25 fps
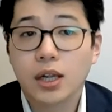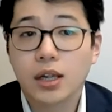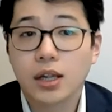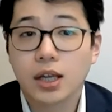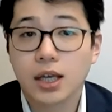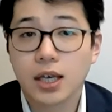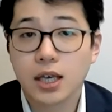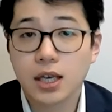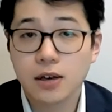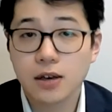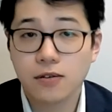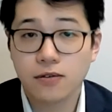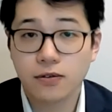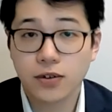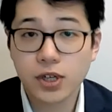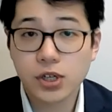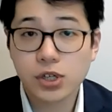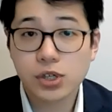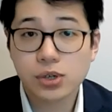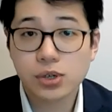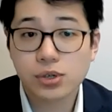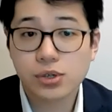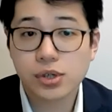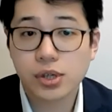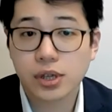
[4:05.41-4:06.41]
The key
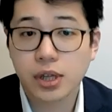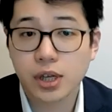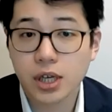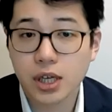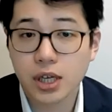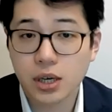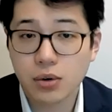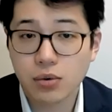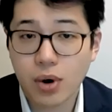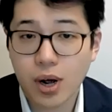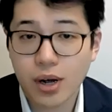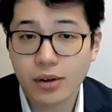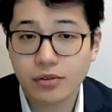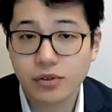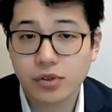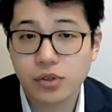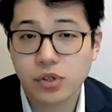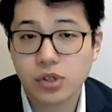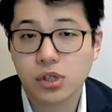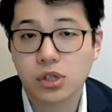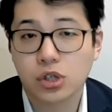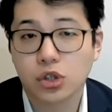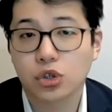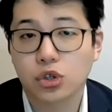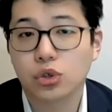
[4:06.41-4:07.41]
features of the
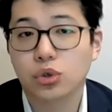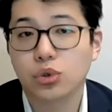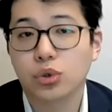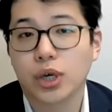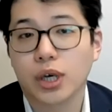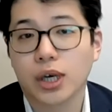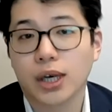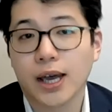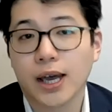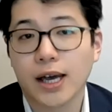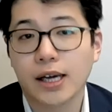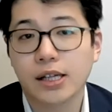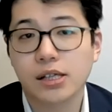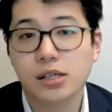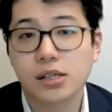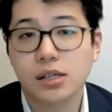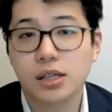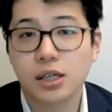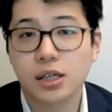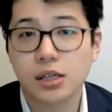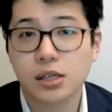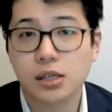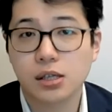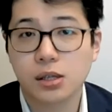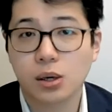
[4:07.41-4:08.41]
EREFS, including
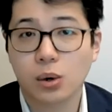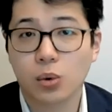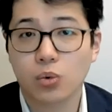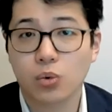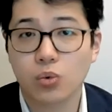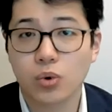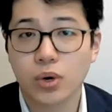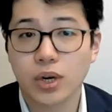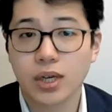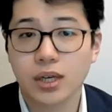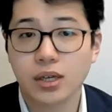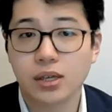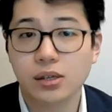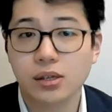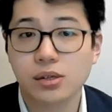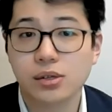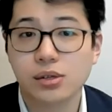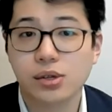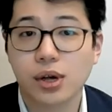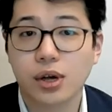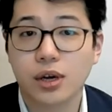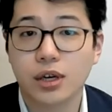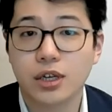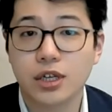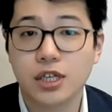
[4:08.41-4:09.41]
exudates,
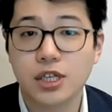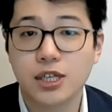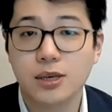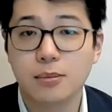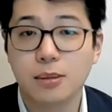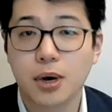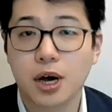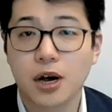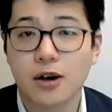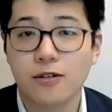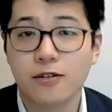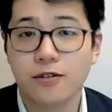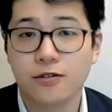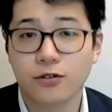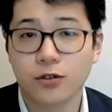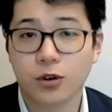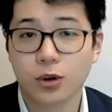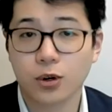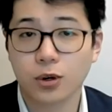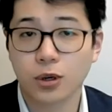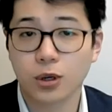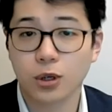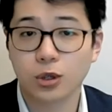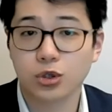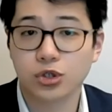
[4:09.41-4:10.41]
rings, edema,
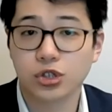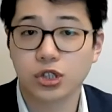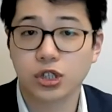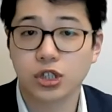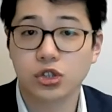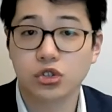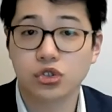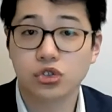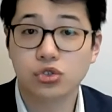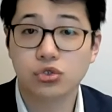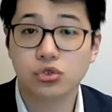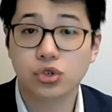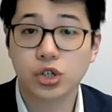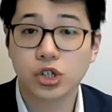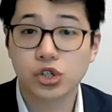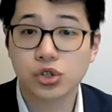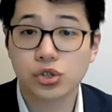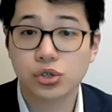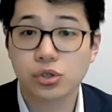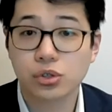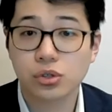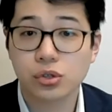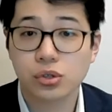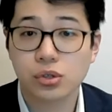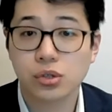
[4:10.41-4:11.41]
furrows, and
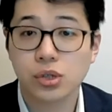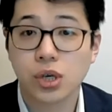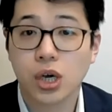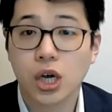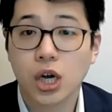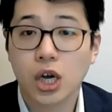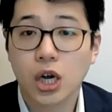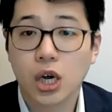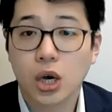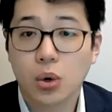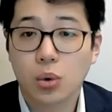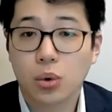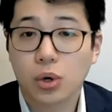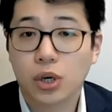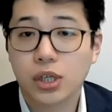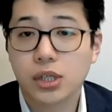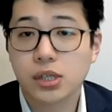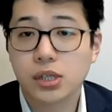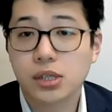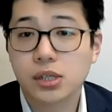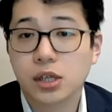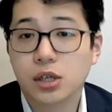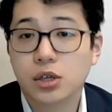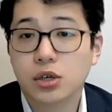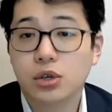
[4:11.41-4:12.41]
strictures, were
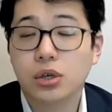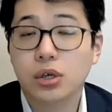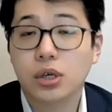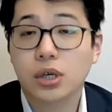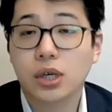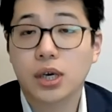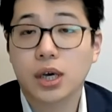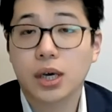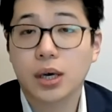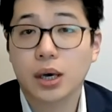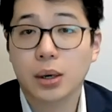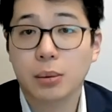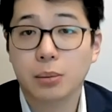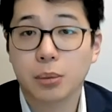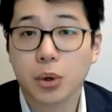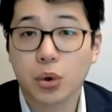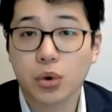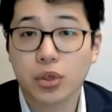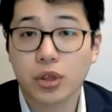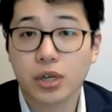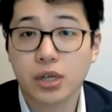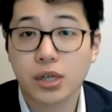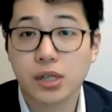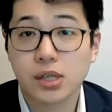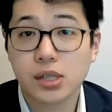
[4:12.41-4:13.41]
considered
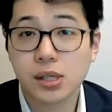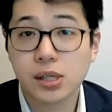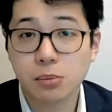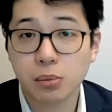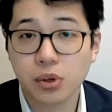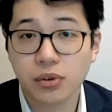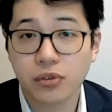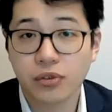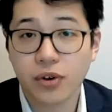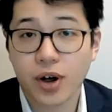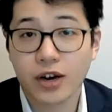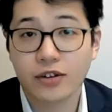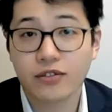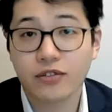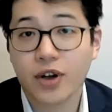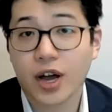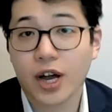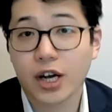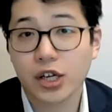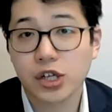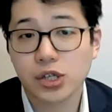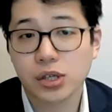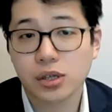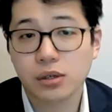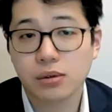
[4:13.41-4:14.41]
both in a simplified
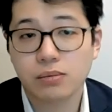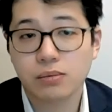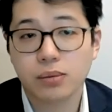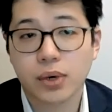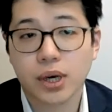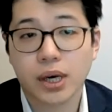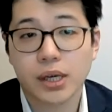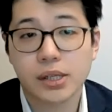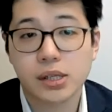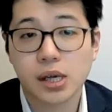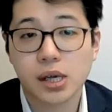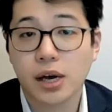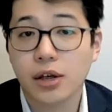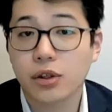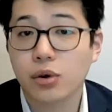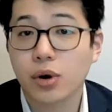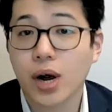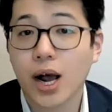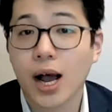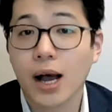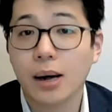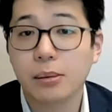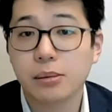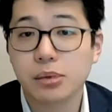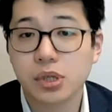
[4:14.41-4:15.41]
fashion as
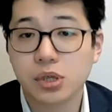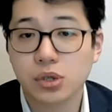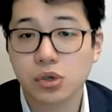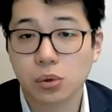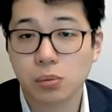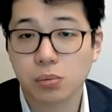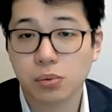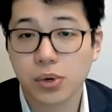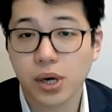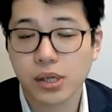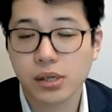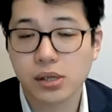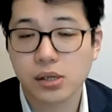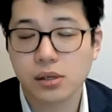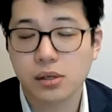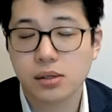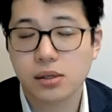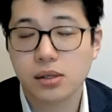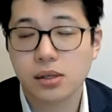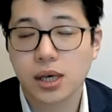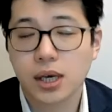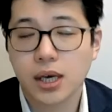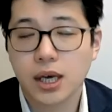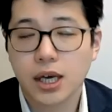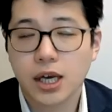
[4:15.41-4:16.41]
either absent or
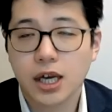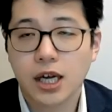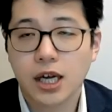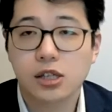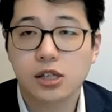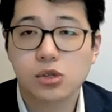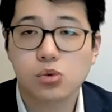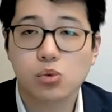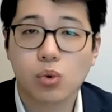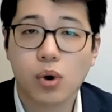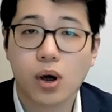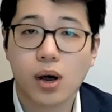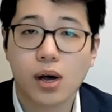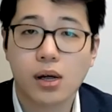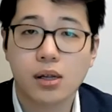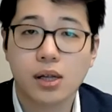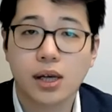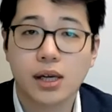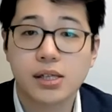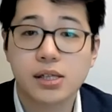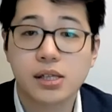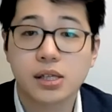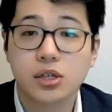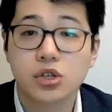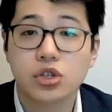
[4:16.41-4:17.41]
present, as
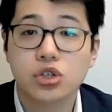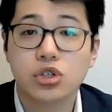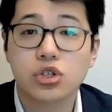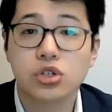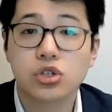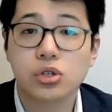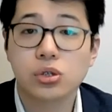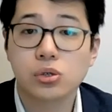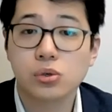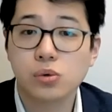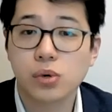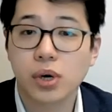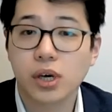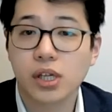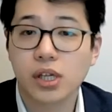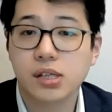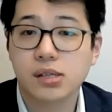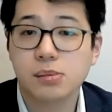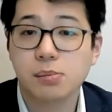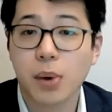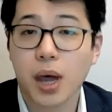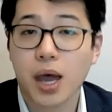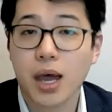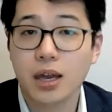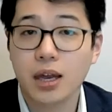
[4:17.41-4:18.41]
well as in 2
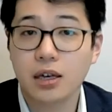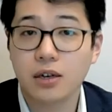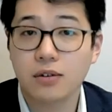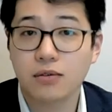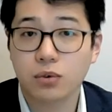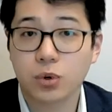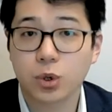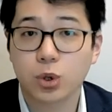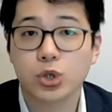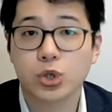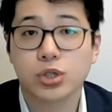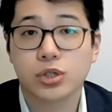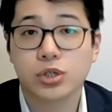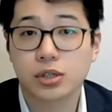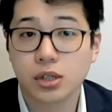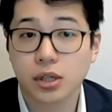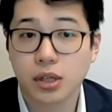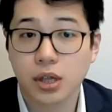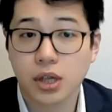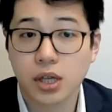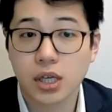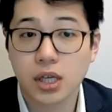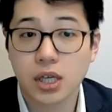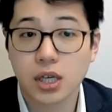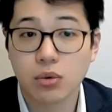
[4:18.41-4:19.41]
expanded versions
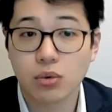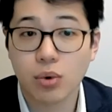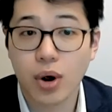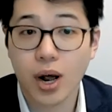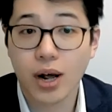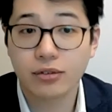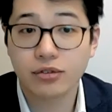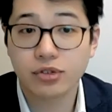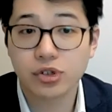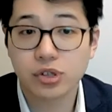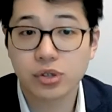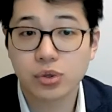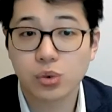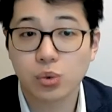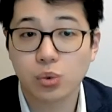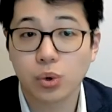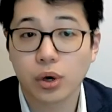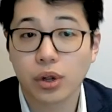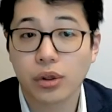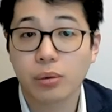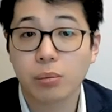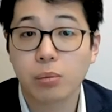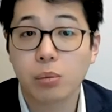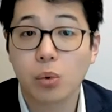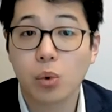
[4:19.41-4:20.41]
of the EREFS
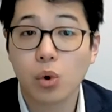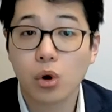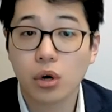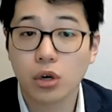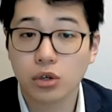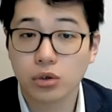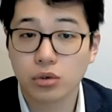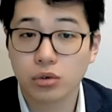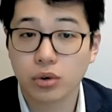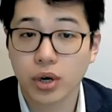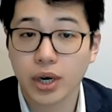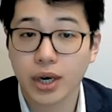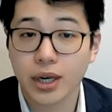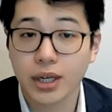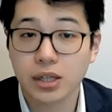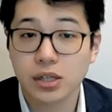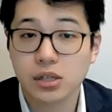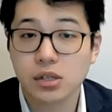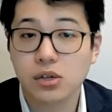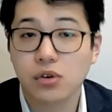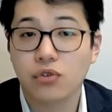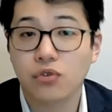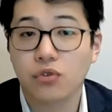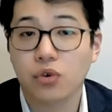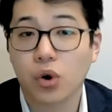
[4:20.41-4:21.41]
with more
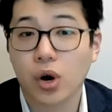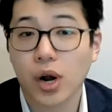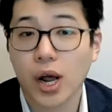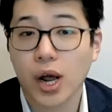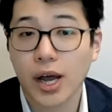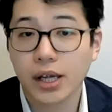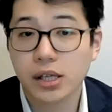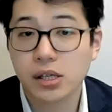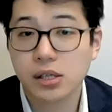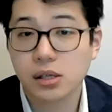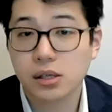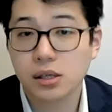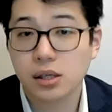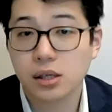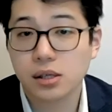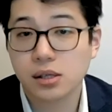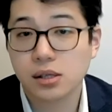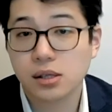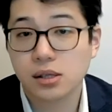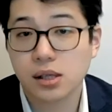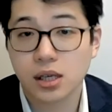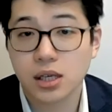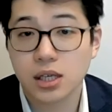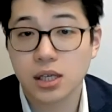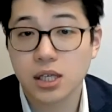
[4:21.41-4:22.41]
grades for
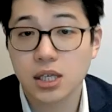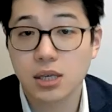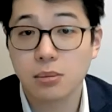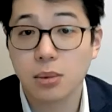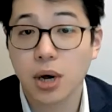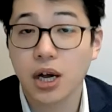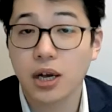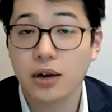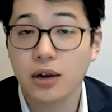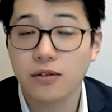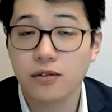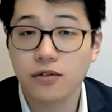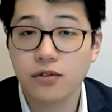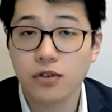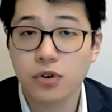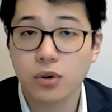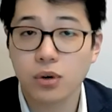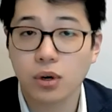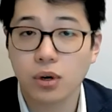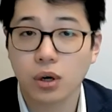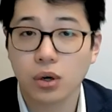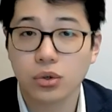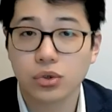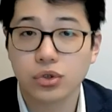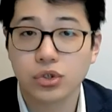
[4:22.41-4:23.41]
exudates, edema, and
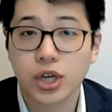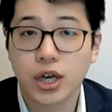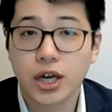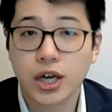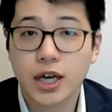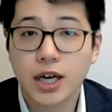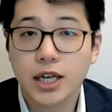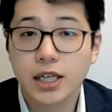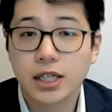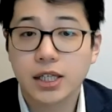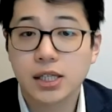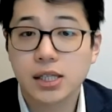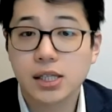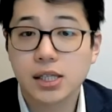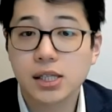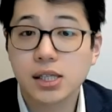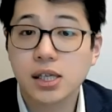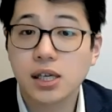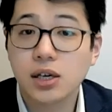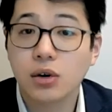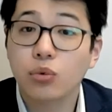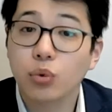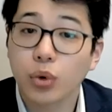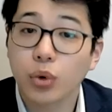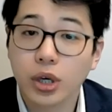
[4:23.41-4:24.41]
furrows to
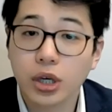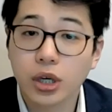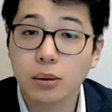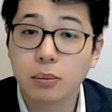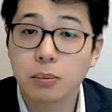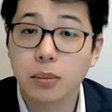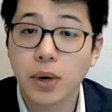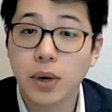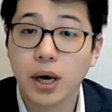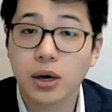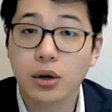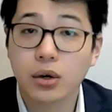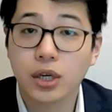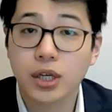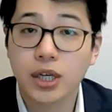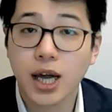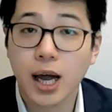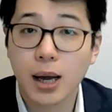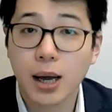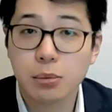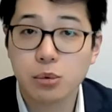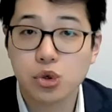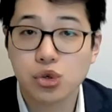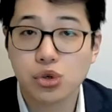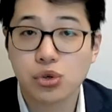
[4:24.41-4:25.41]
see if we could better
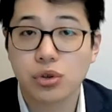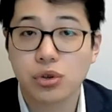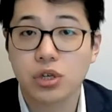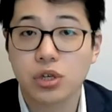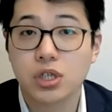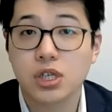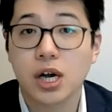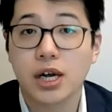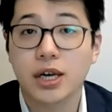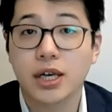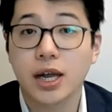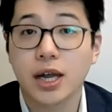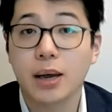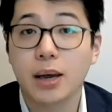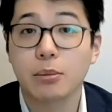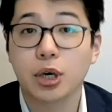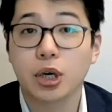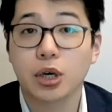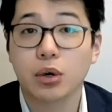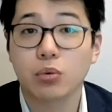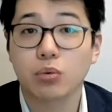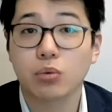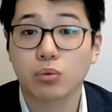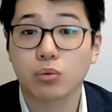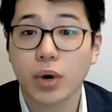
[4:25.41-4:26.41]
capture the
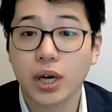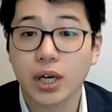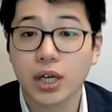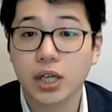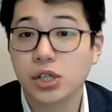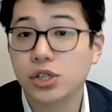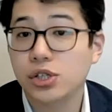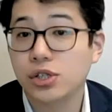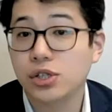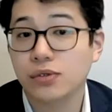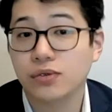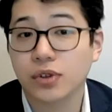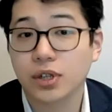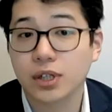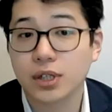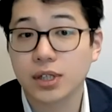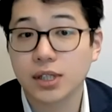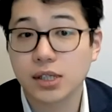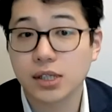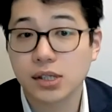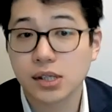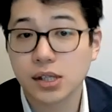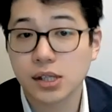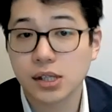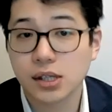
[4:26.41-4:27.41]
dynamic range of the
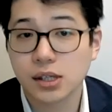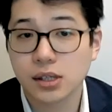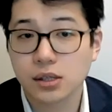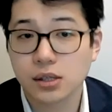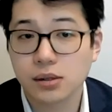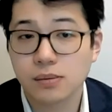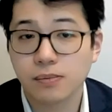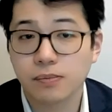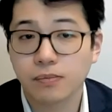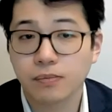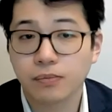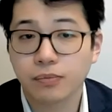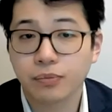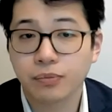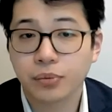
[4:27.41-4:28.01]
disease.